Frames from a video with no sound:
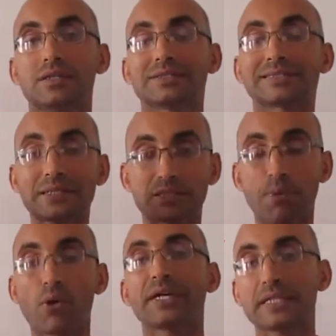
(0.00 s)

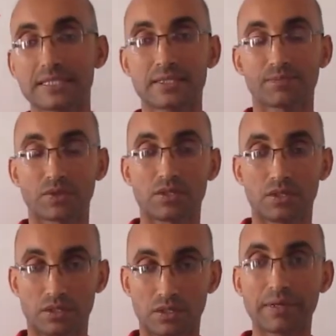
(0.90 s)
standpoints,
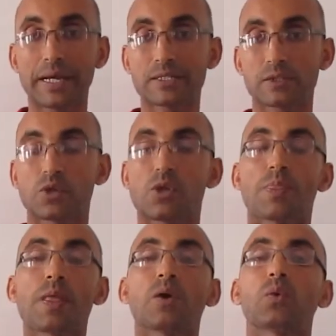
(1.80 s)

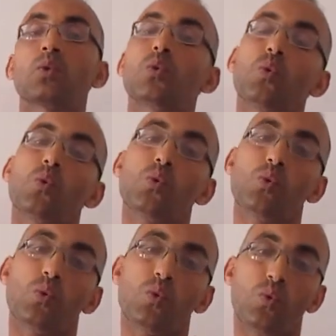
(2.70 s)
Now,
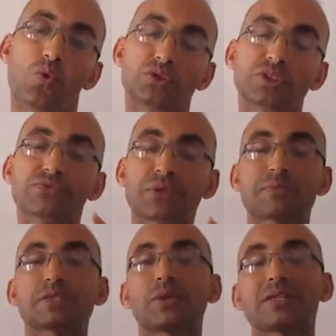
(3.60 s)
the difference
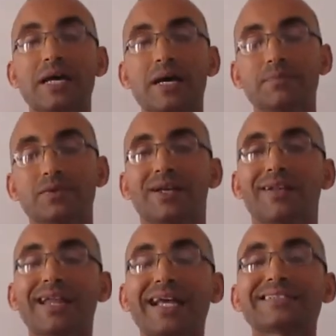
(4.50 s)
between
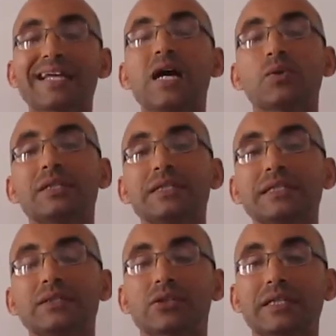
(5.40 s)
them lies
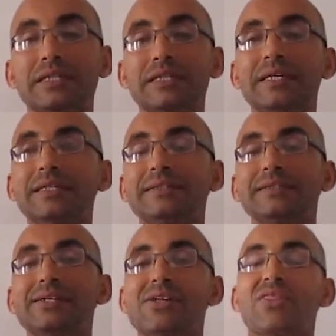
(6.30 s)
only, in
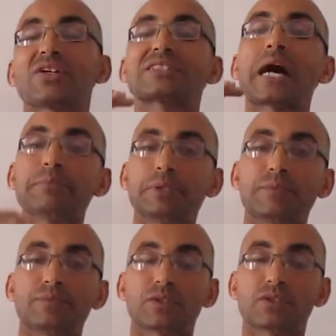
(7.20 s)
the
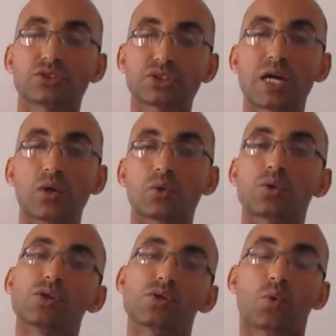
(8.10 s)
timing.
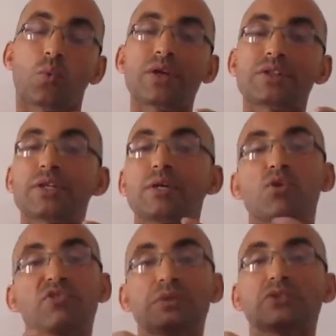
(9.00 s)
So, when the
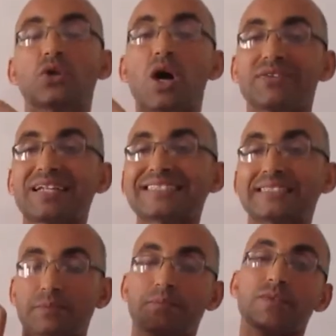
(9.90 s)
movement of
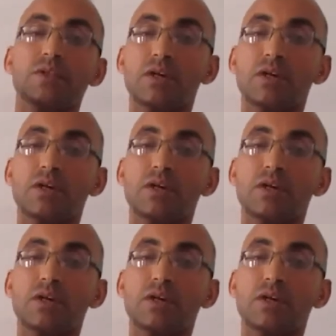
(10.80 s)
classicism,